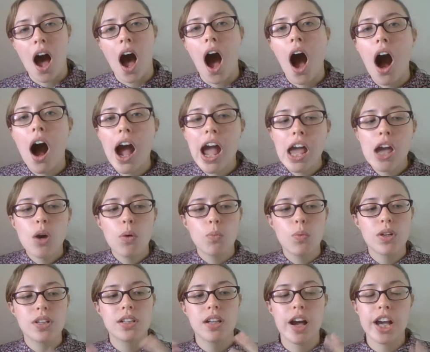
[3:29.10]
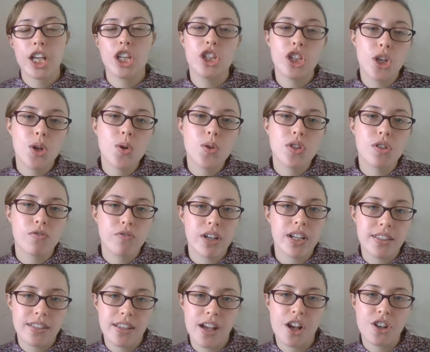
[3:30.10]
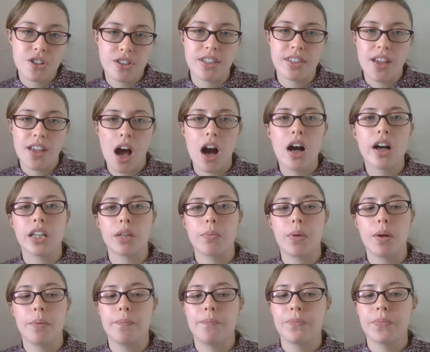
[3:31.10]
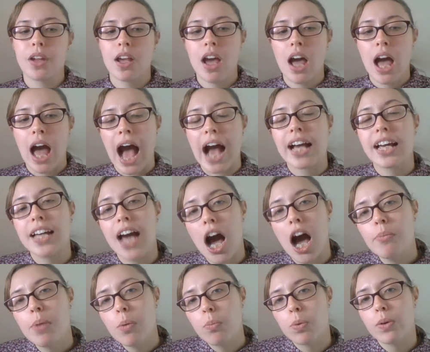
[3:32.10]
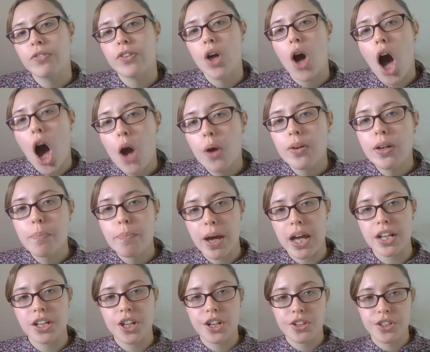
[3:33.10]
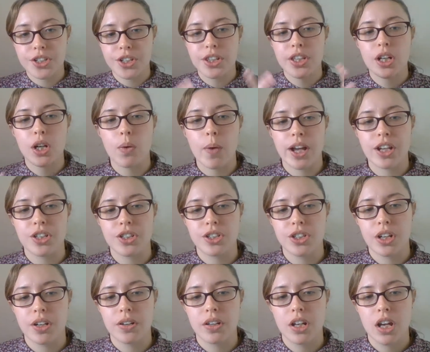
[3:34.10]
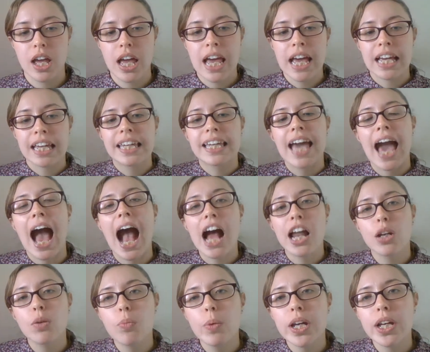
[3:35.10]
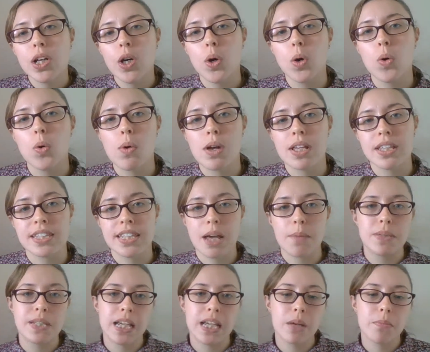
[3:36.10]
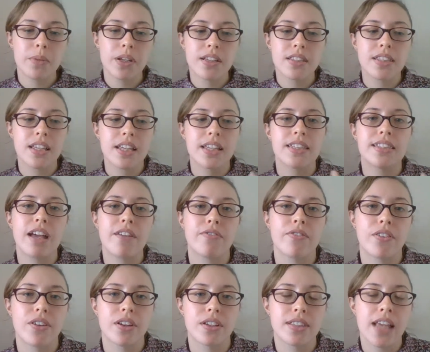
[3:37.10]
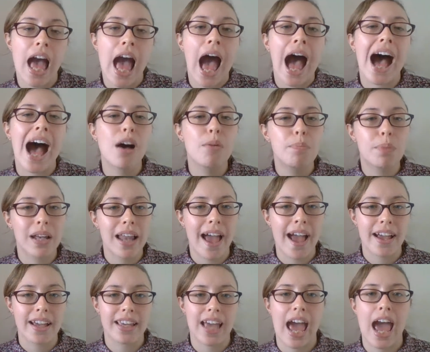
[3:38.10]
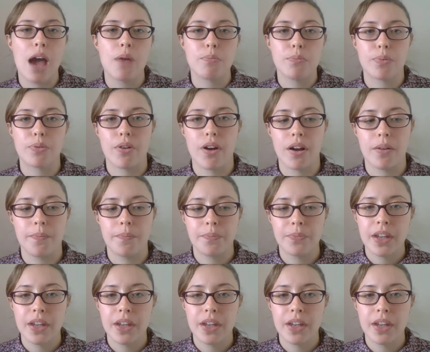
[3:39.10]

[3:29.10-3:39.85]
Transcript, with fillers: I would like you to research this argument and come up with your own opinion to the question Can we call Septimius Severus a black emperor?